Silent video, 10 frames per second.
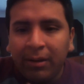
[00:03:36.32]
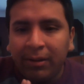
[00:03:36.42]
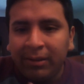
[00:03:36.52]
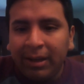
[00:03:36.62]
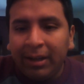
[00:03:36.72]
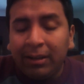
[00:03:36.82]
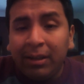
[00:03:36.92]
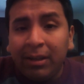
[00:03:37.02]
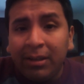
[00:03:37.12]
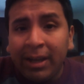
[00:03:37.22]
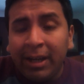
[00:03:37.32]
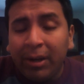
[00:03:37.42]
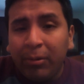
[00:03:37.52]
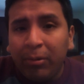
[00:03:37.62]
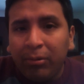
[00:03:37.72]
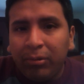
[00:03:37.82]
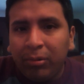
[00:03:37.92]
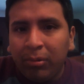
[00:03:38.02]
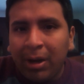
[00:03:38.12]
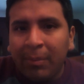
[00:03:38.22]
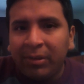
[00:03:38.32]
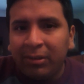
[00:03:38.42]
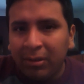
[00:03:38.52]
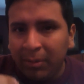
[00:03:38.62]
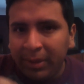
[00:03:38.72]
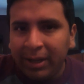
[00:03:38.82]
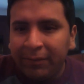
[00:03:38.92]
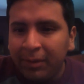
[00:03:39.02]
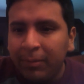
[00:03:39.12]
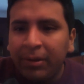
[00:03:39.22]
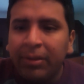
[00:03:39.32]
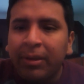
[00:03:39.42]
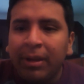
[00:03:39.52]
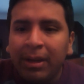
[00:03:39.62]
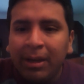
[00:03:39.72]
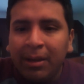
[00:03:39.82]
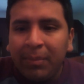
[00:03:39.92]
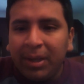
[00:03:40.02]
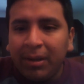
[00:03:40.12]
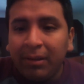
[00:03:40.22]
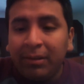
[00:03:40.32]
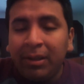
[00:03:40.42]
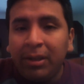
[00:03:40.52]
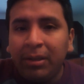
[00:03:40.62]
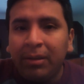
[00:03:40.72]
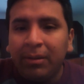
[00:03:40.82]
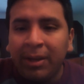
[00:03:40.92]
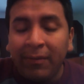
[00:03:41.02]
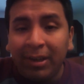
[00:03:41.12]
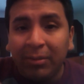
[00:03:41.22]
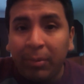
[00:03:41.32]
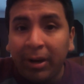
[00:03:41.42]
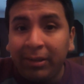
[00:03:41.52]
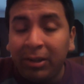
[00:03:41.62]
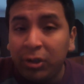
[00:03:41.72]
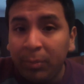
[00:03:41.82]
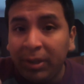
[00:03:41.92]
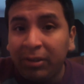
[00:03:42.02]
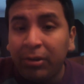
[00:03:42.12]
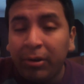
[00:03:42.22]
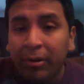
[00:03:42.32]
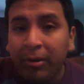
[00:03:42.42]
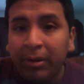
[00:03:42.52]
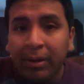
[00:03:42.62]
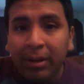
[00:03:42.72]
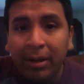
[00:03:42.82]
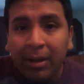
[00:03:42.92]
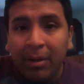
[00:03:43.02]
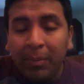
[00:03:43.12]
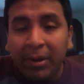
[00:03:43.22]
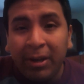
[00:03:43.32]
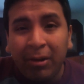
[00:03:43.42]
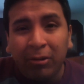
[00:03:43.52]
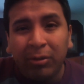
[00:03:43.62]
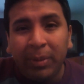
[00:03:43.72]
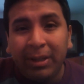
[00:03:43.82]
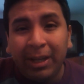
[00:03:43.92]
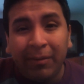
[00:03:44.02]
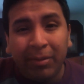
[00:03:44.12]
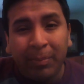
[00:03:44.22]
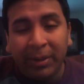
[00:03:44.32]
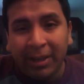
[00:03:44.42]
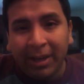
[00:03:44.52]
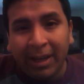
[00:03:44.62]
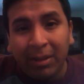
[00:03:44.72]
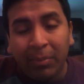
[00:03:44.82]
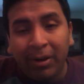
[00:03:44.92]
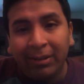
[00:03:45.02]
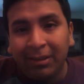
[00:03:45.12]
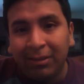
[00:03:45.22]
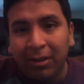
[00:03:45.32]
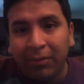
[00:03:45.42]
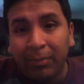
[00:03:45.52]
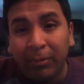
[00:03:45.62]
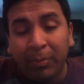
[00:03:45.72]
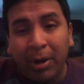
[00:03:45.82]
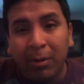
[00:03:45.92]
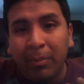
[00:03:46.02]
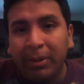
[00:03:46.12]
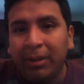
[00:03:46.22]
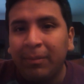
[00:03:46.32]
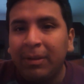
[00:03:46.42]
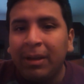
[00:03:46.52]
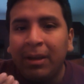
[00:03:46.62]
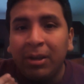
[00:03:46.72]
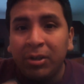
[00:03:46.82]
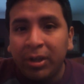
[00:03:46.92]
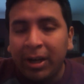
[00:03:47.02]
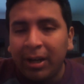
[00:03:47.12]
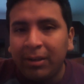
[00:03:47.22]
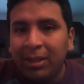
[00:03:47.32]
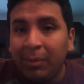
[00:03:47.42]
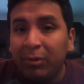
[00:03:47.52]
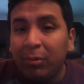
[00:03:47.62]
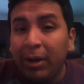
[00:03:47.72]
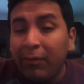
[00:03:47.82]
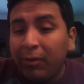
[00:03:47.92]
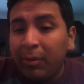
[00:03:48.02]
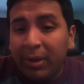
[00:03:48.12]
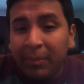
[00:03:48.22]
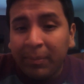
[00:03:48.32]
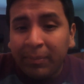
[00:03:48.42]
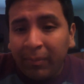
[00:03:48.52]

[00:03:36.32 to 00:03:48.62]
secondly, Danny Cruz, who I'm still a bit iffy with, because given his price, he should be a starter, but he could also be depth. But then again, the price itself would probably shy teams away from him.